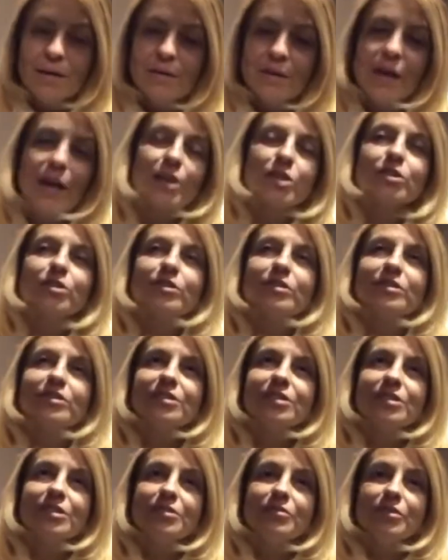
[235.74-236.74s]
National
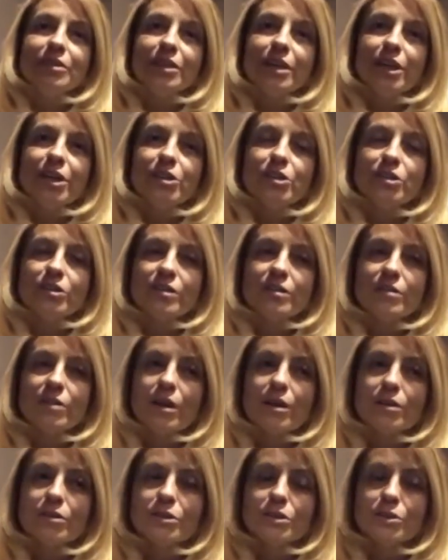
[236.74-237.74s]
certification
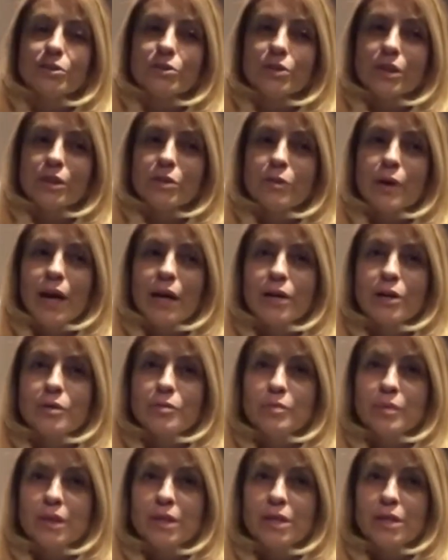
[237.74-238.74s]
also required
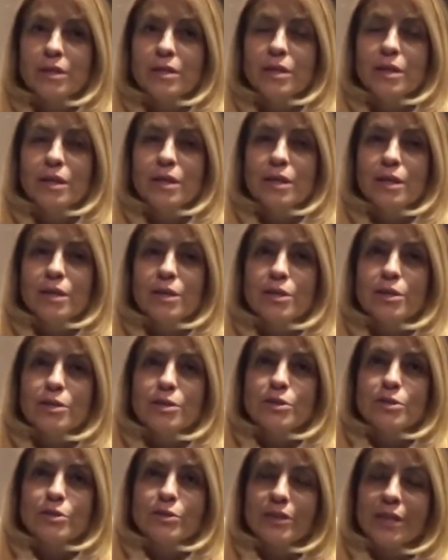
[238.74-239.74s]
me
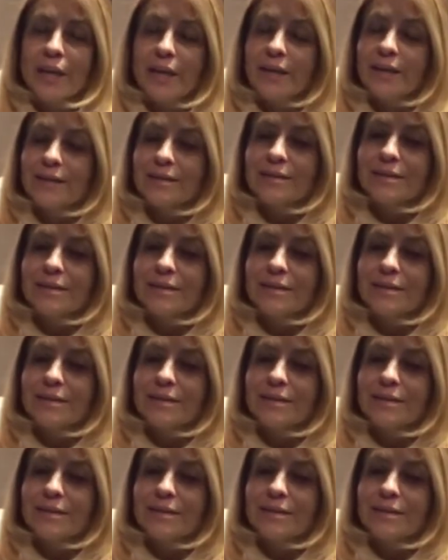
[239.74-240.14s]
to take a